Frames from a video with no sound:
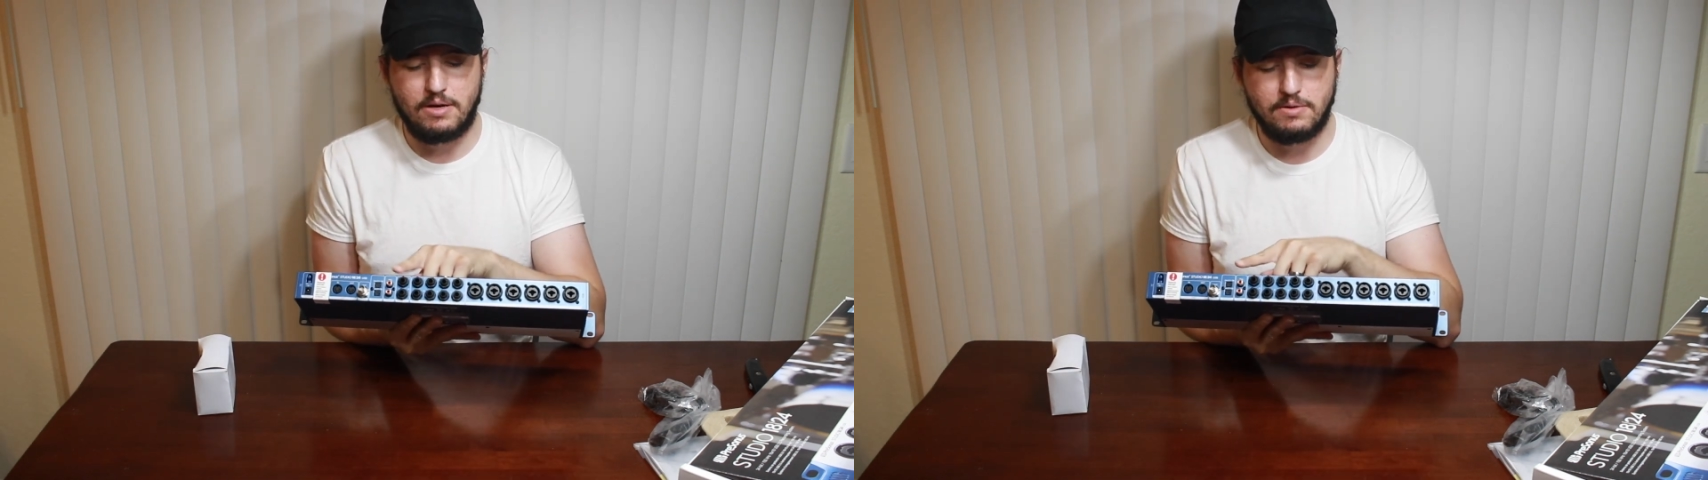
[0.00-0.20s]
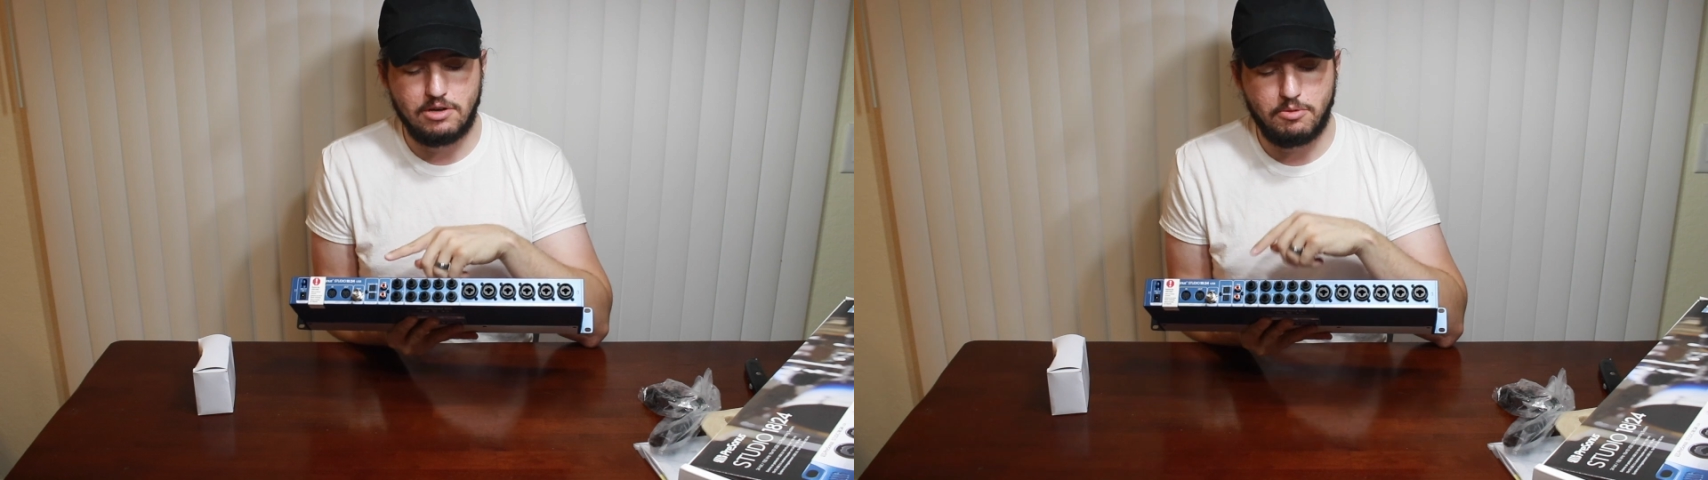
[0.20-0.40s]
I
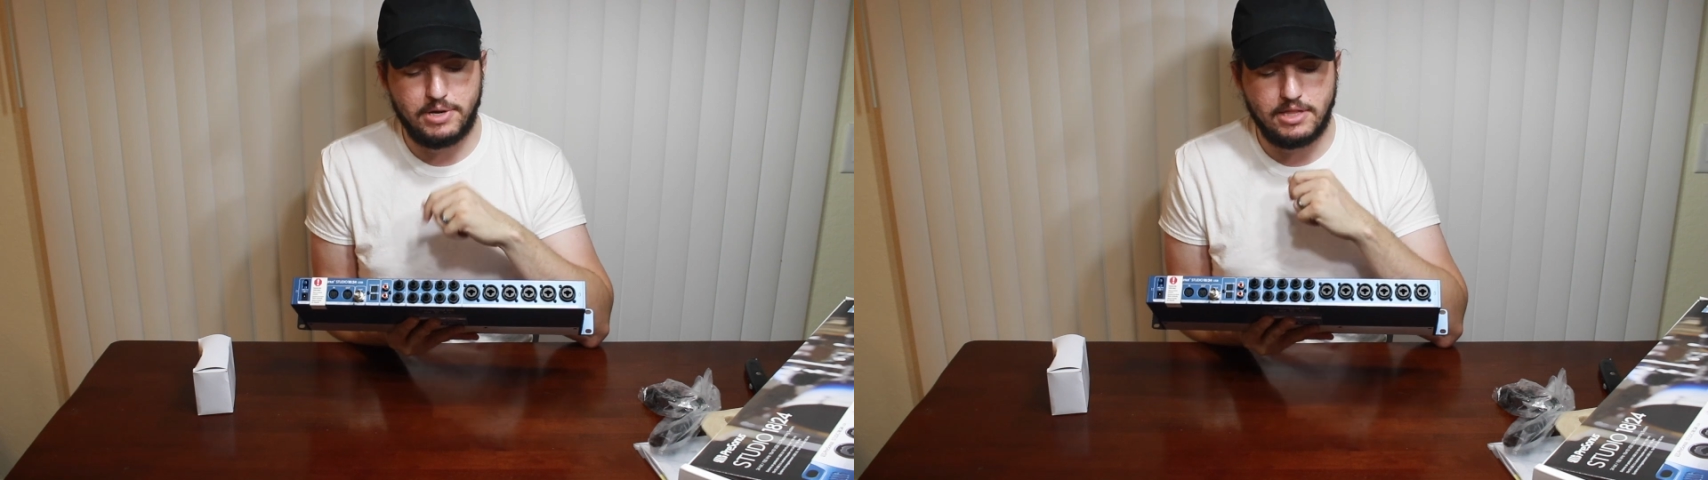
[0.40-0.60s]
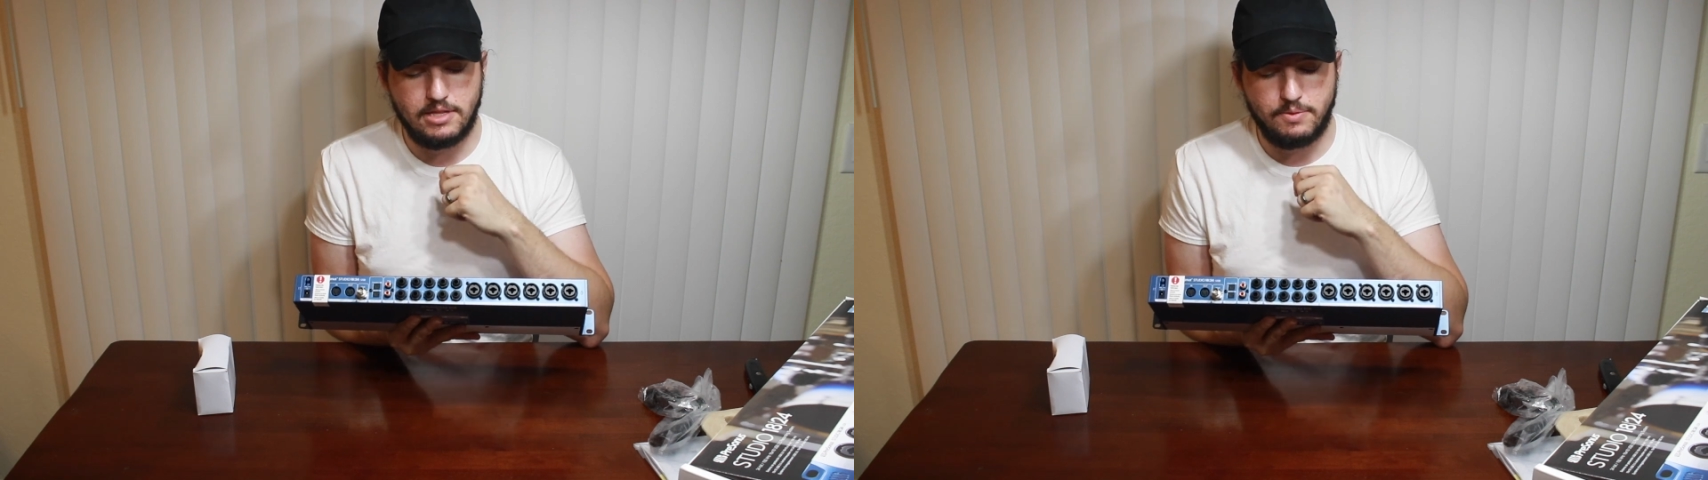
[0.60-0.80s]
was
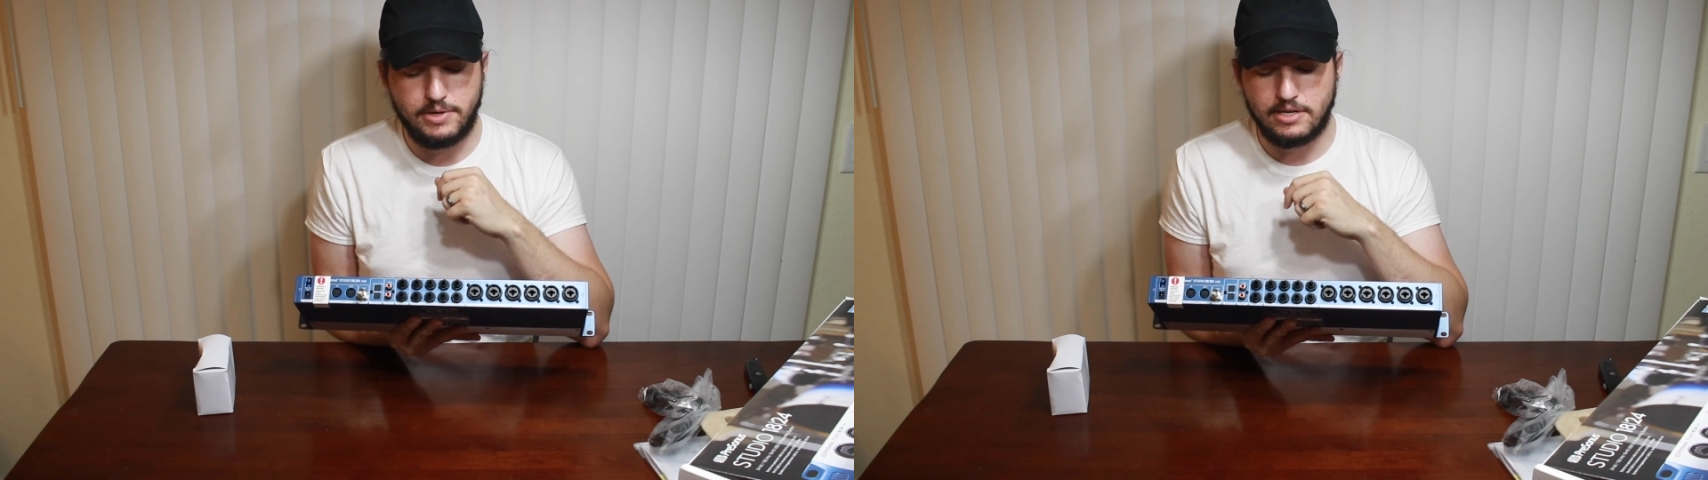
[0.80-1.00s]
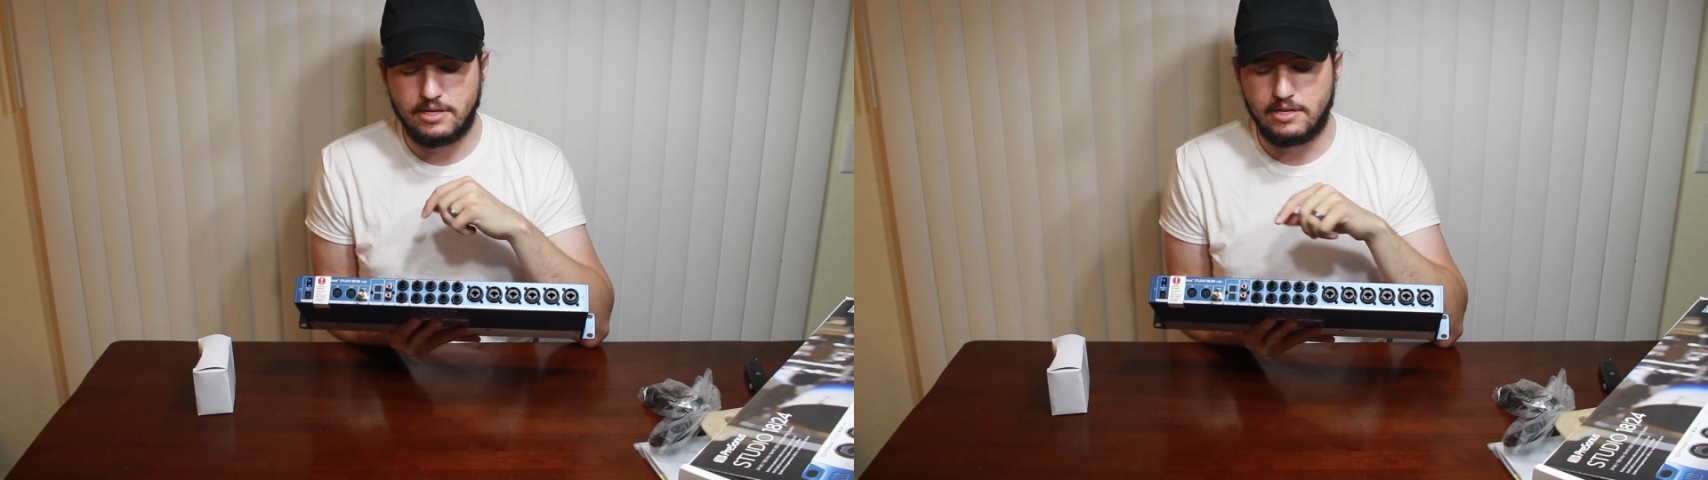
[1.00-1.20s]
hoping that we
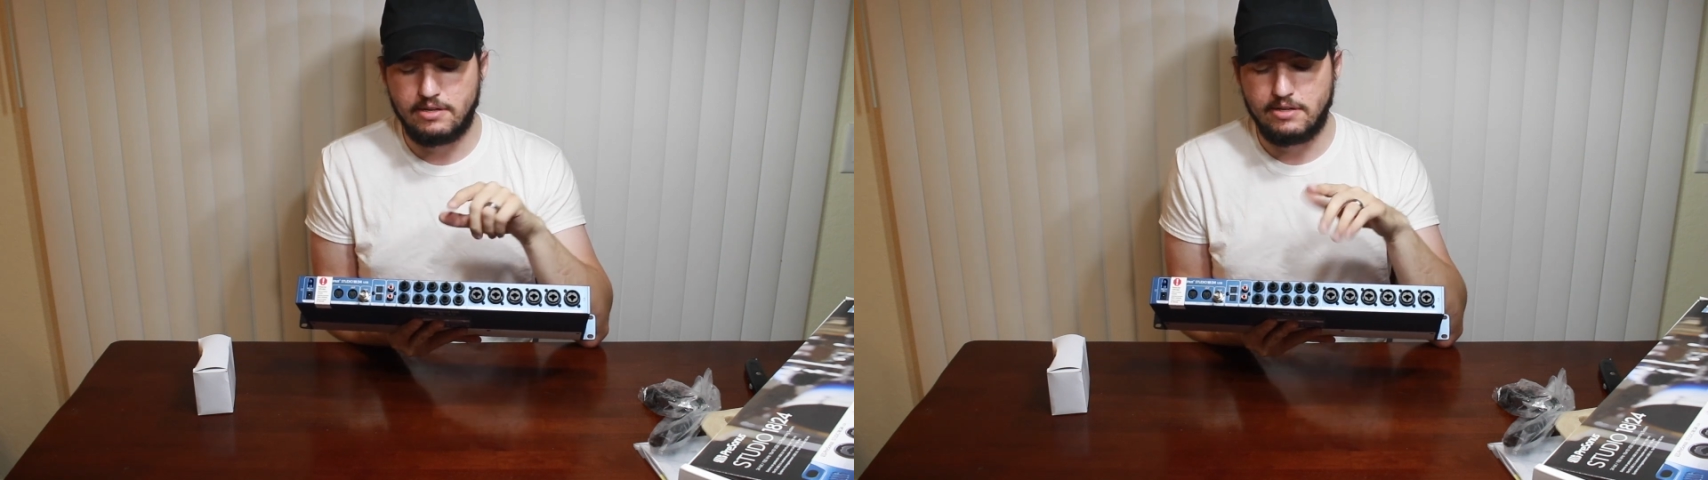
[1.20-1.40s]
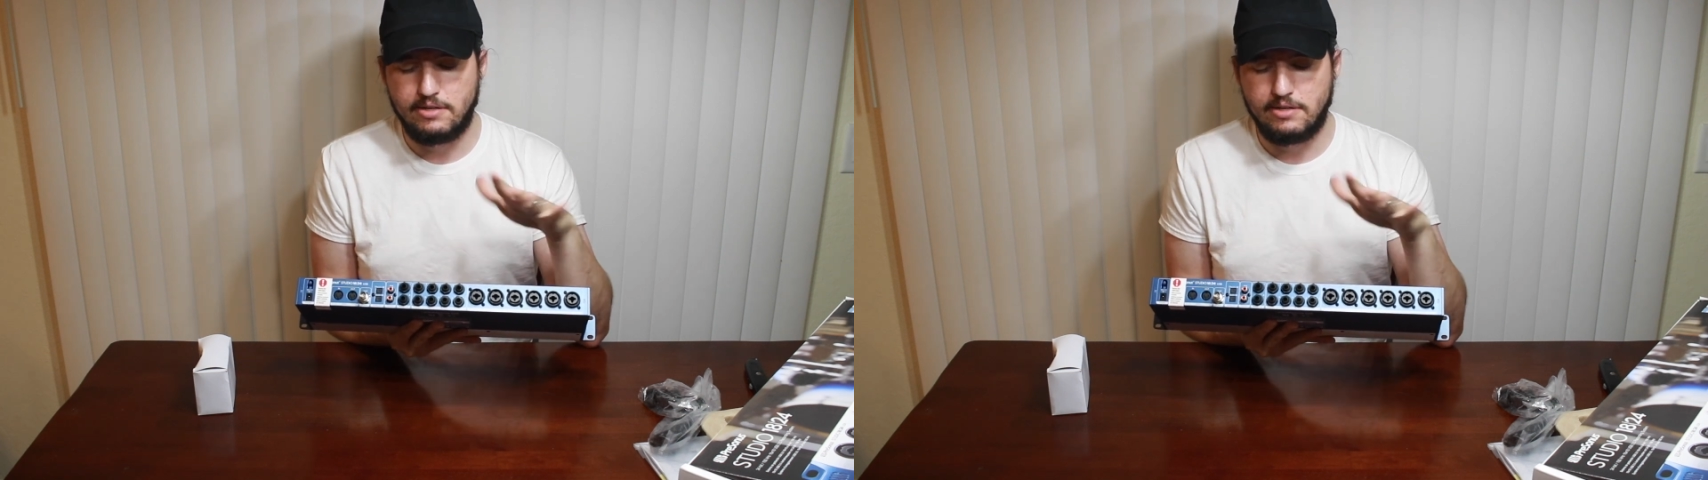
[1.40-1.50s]
could